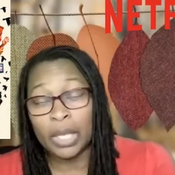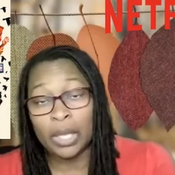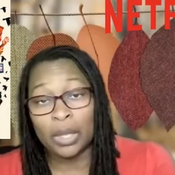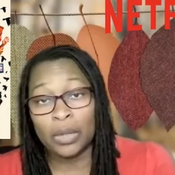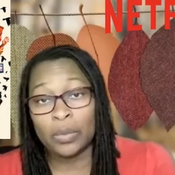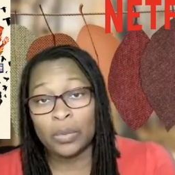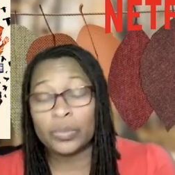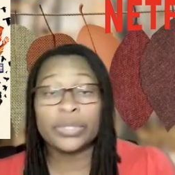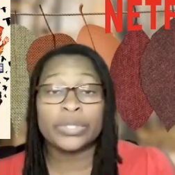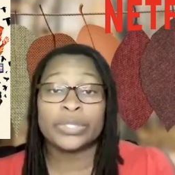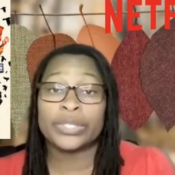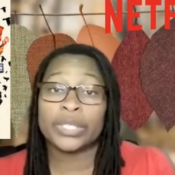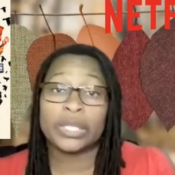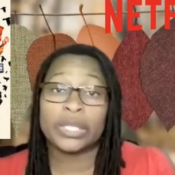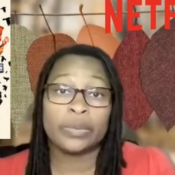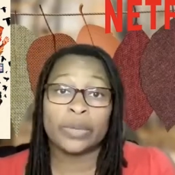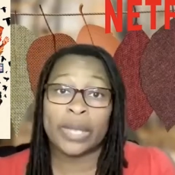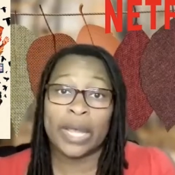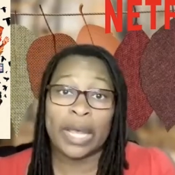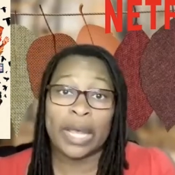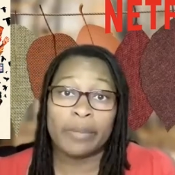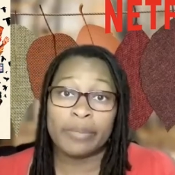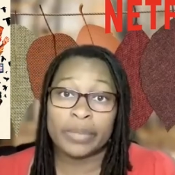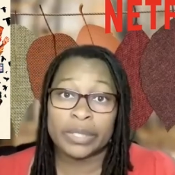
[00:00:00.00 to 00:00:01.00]
We'll see what
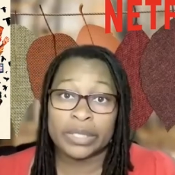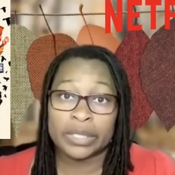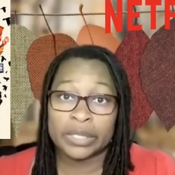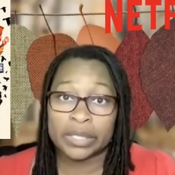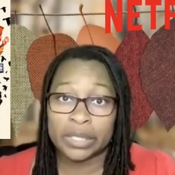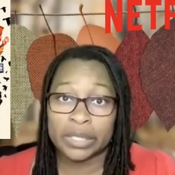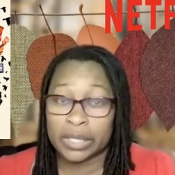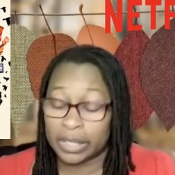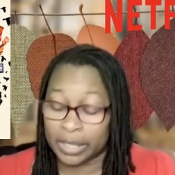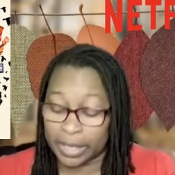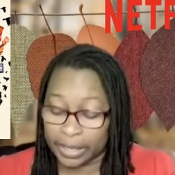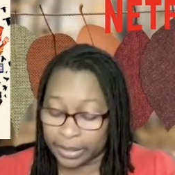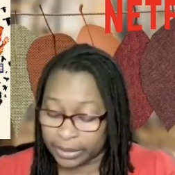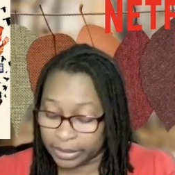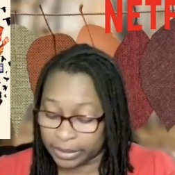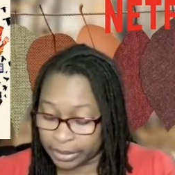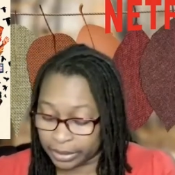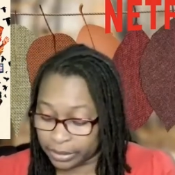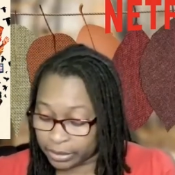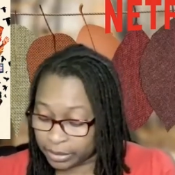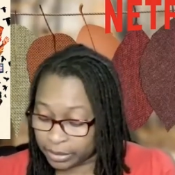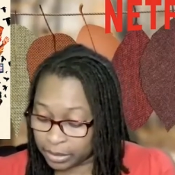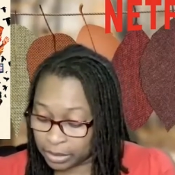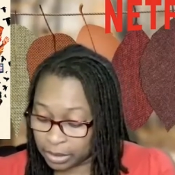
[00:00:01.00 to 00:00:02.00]
happens in the next
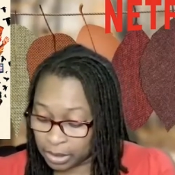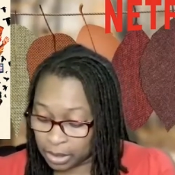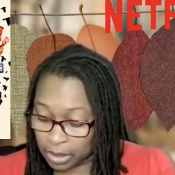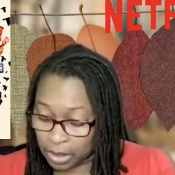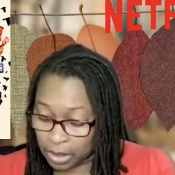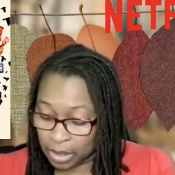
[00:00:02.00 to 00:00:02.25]
season.